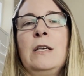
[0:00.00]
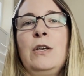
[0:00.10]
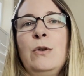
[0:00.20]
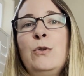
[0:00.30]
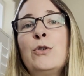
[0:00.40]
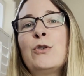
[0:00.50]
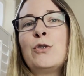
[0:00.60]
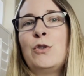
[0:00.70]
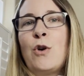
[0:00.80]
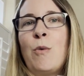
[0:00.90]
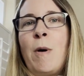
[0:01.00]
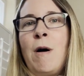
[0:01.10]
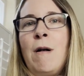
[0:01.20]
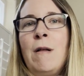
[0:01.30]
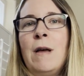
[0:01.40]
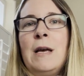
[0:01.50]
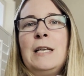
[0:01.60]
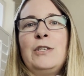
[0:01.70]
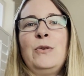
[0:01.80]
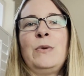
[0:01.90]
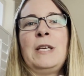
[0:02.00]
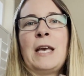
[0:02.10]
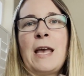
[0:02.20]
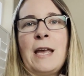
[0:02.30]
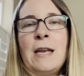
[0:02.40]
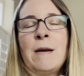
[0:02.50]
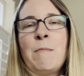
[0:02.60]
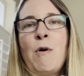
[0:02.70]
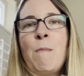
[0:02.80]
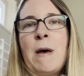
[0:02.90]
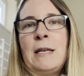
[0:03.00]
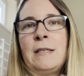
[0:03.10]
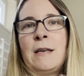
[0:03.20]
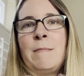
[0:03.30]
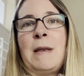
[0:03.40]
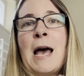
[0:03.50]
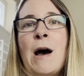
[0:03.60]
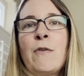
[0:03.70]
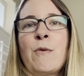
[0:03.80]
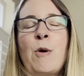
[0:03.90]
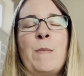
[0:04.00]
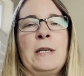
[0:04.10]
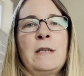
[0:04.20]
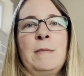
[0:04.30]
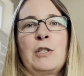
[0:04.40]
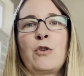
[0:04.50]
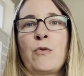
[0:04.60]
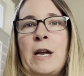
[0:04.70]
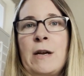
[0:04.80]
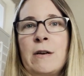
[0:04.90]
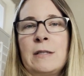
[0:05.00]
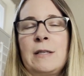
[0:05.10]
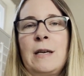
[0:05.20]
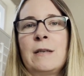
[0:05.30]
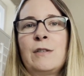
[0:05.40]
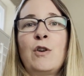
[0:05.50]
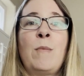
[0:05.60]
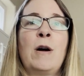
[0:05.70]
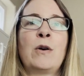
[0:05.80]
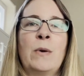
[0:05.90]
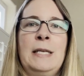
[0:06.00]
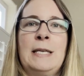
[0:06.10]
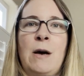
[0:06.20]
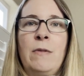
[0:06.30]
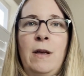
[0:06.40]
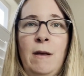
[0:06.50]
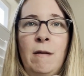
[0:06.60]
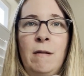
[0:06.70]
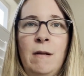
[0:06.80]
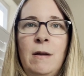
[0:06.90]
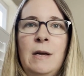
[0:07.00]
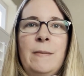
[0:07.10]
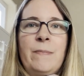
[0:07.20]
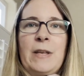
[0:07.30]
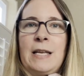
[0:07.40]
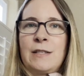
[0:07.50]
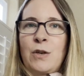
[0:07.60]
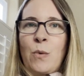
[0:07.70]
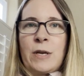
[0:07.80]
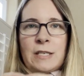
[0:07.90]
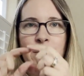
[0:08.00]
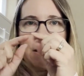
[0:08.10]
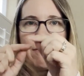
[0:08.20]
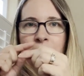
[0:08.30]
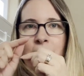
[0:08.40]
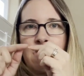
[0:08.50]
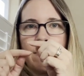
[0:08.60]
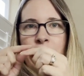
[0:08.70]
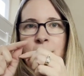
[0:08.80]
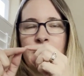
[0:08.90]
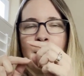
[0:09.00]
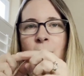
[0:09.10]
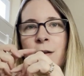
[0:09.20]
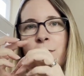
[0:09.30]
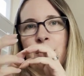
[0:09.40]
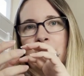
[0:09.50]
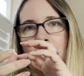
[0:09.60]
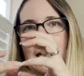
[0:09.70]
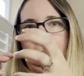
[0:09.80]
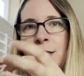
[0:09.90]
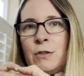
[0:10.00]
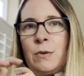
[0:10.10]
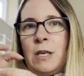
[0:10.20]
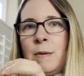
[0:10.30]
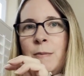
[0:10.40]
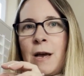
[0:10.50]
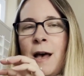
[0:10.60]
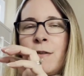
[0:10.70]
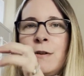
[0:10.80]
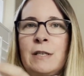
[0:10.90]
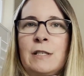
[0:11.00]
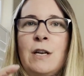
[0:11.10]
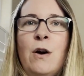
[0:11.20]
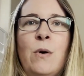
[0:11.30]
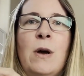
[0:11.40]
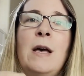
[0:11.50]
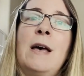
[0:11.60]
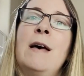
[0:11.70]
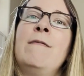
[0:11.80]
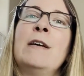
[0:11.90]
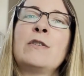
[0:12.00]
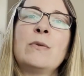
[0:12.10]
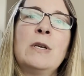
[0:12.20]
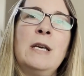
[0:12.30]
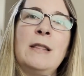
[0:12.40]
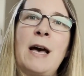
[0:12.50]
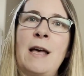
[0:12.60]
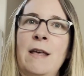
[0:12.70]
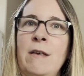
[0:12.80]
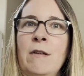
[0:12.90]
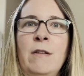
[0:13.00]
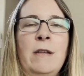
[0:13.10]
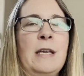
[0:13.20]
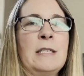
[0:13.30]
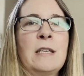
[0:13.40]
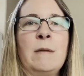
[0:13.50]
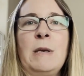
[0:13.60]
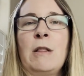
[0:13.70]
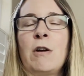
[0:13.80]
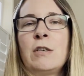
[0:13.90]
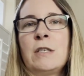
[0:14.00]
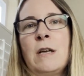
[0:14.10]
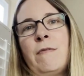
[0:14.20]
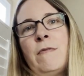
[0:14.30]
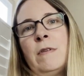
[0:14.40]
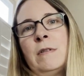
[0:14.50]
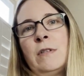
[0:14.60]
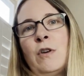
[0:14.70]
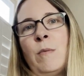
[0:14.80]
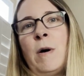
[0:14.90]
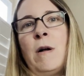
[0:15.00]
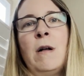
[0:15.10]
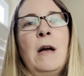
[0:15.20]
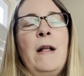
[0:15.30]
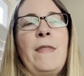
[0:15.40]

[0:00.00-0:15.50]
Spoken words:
Use your snowball to gain momentum. Now your momentum is greater. It's like a snowball going down the hill. It's going to be very, very small at first. And as you keep gathering snow, eventually that hill, it's going to be large enough of a snowball.